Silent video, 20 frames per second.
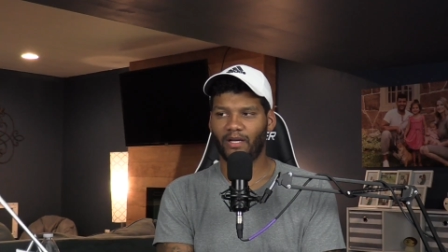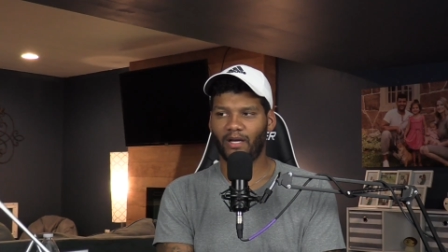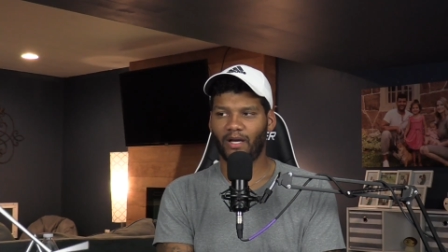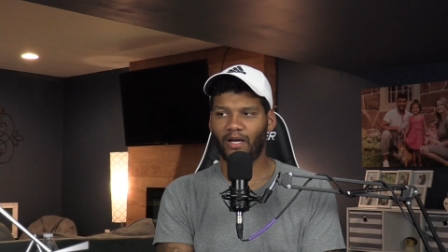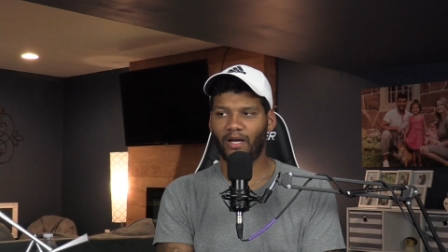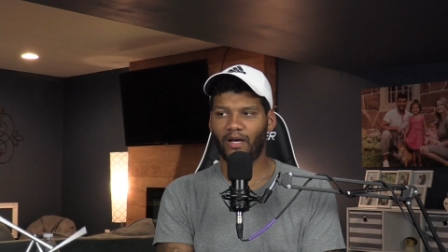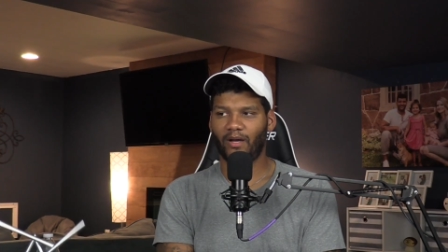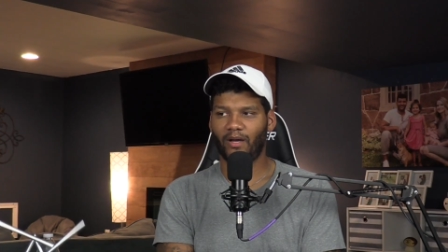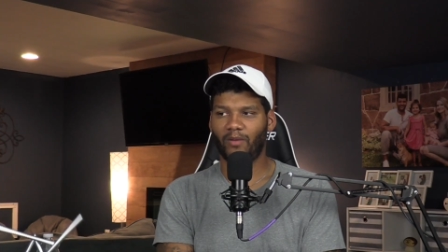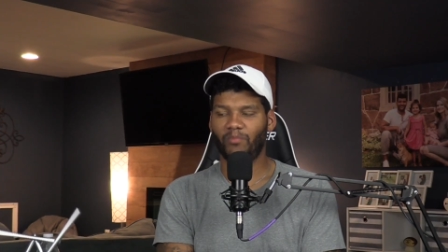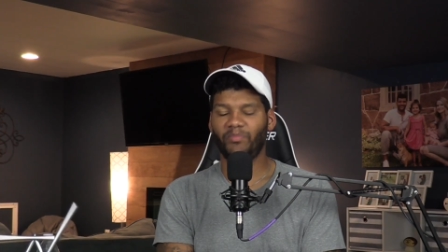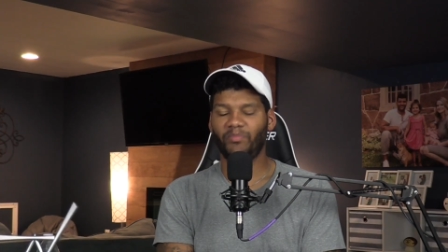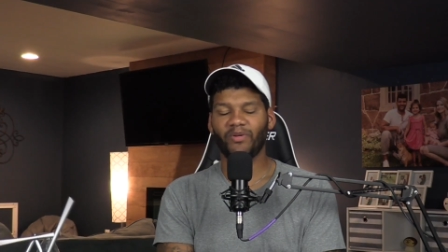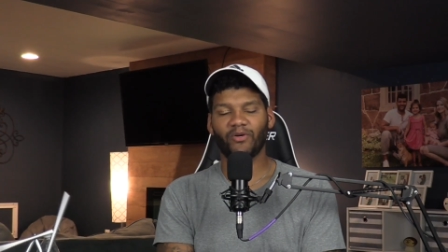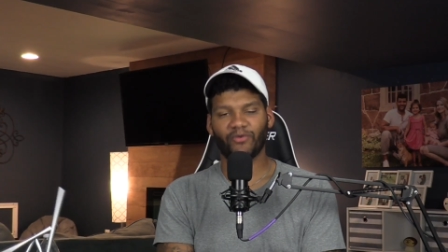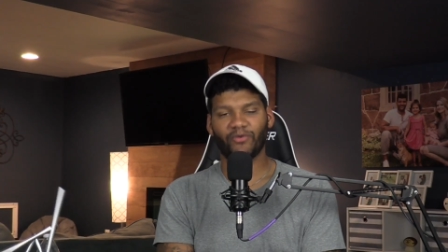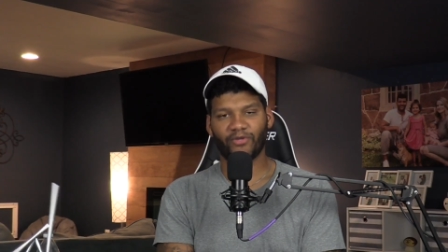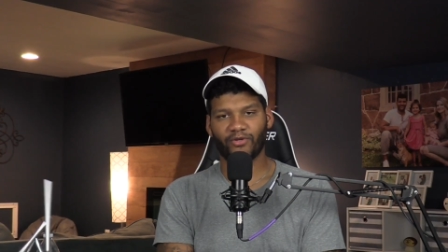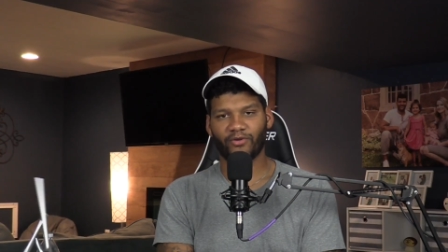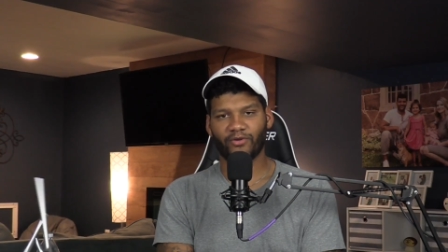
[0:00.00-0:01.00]
uh,
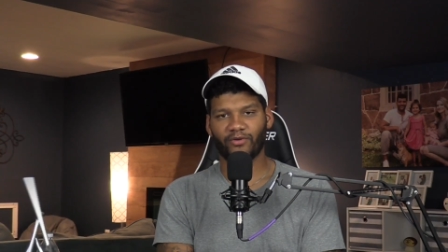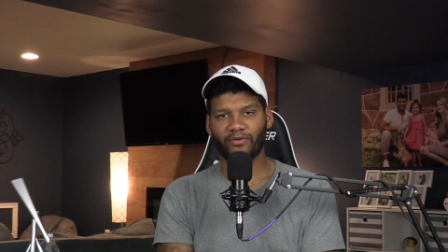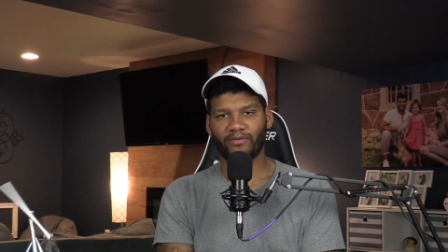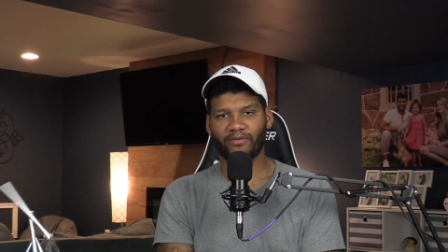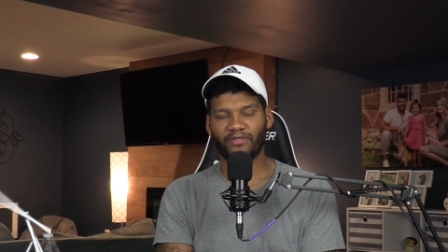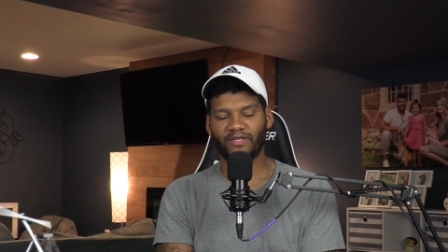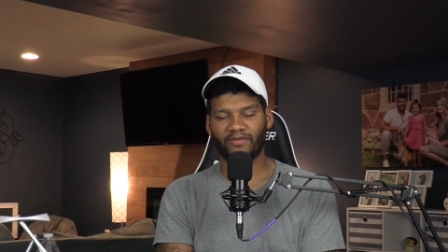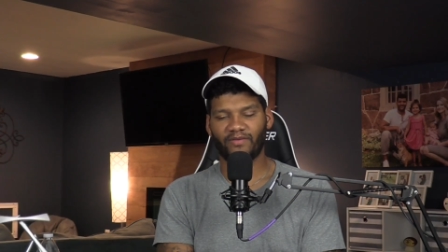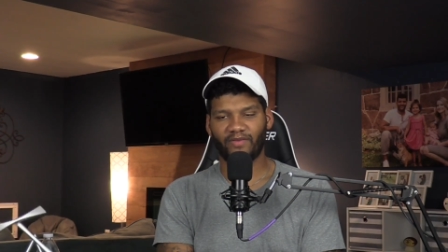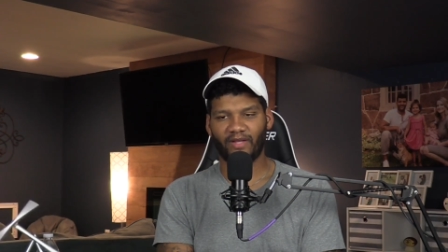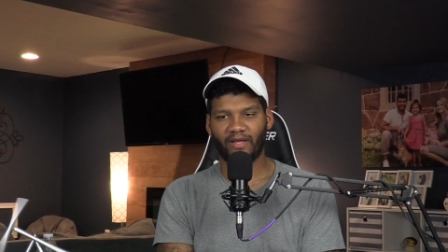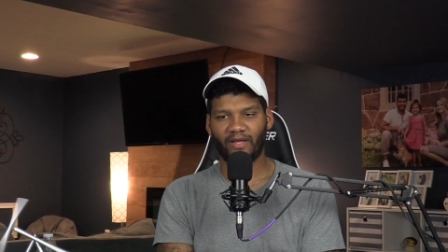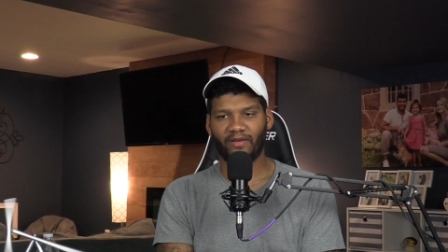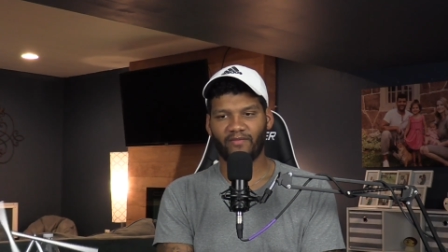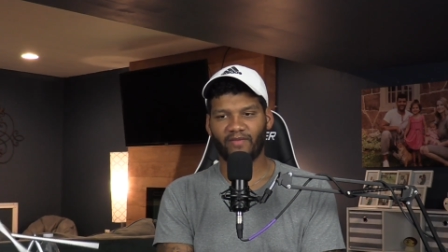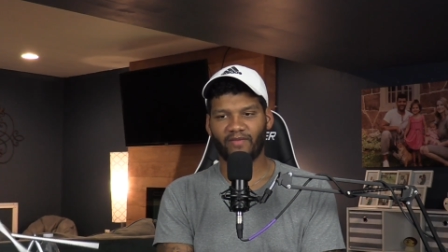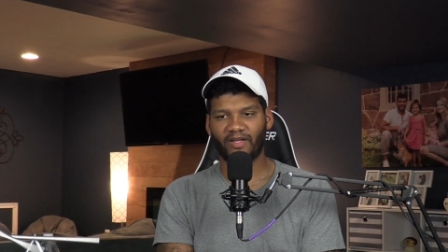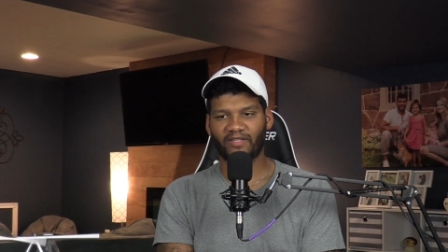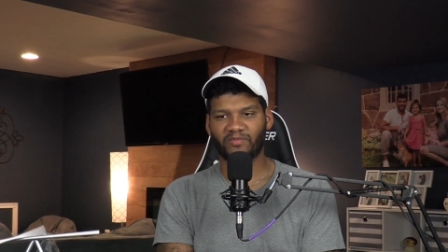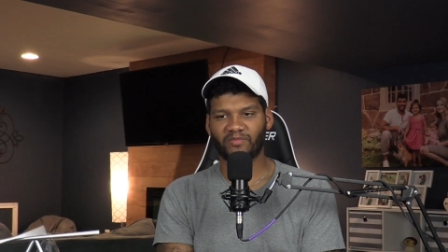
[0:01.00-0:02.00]
build your dividend
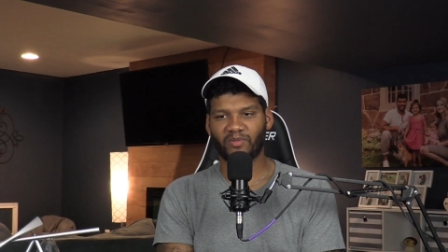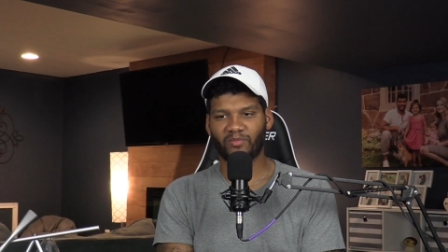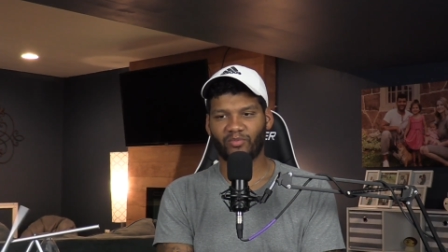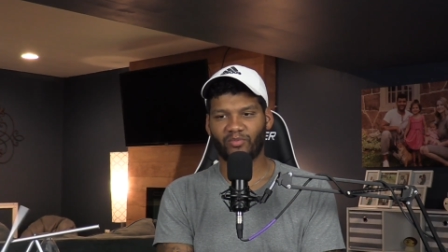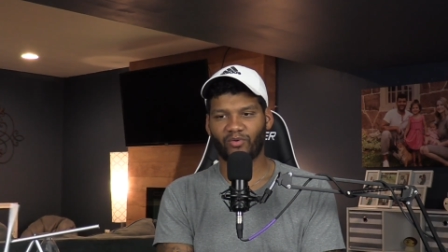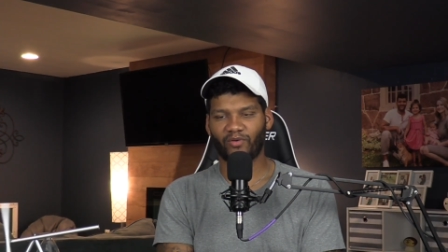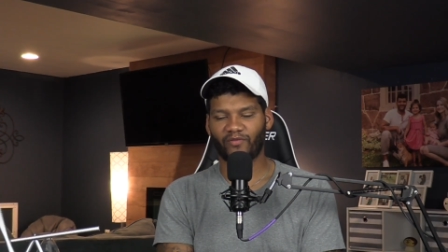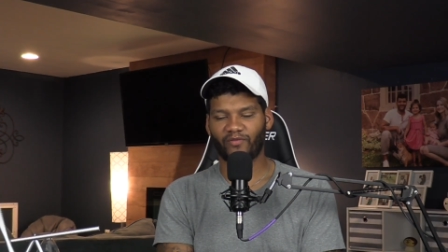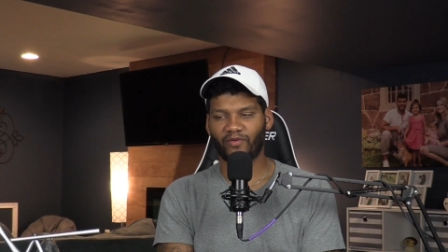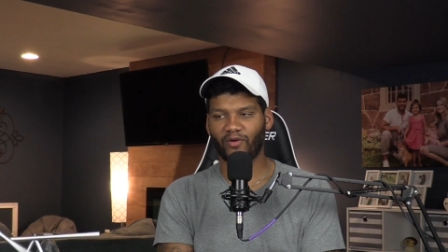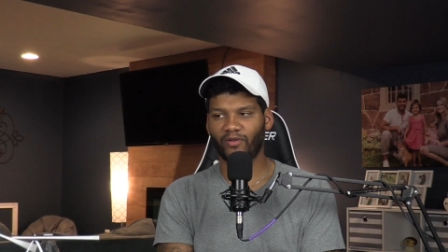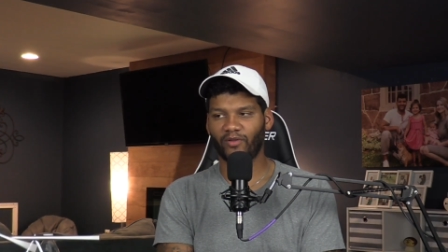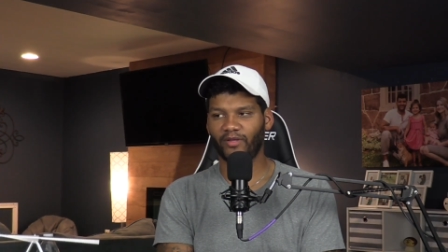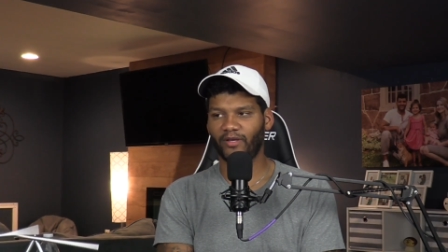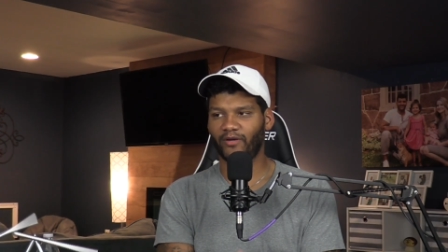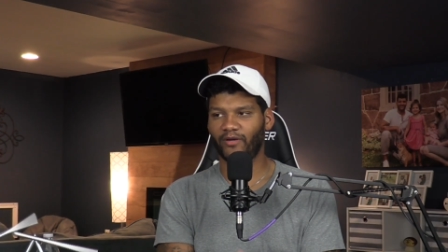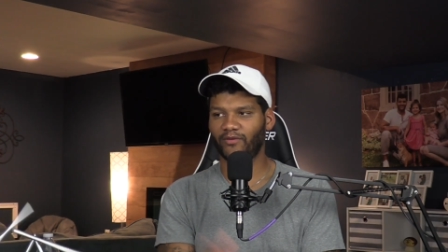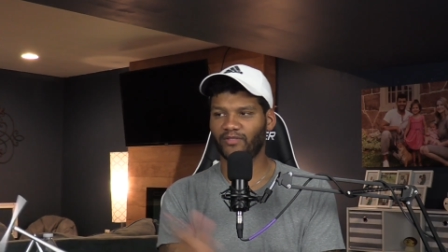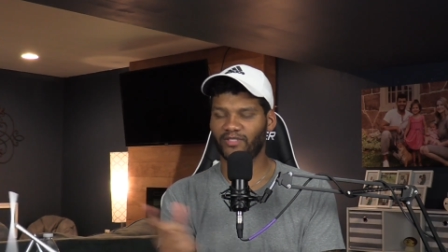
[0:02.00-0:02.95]
investment portfolio.